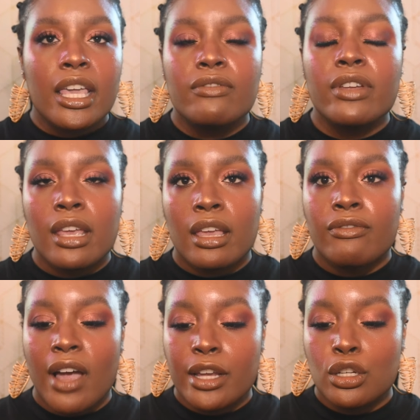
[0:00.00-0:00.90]
Even
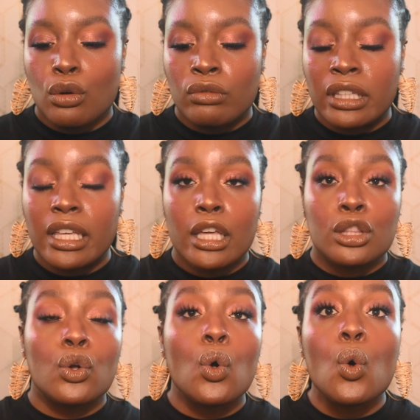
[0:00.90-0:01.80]
if I don't really
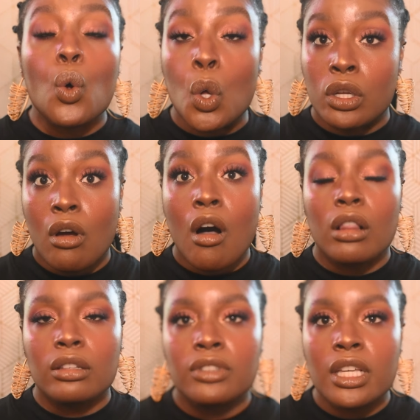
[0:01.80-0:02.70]
hit the goal on
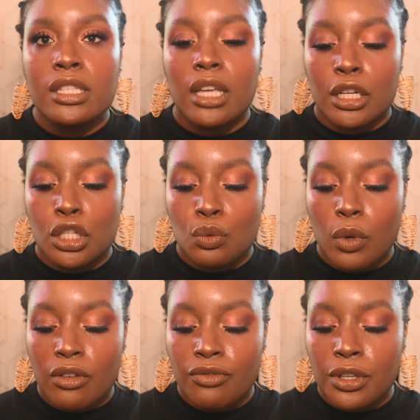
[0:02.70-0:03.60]
all of these, I
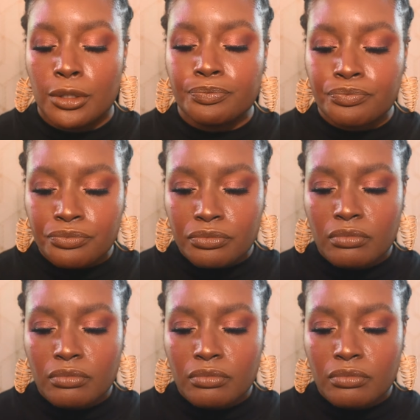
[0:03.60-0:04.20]
just want to feel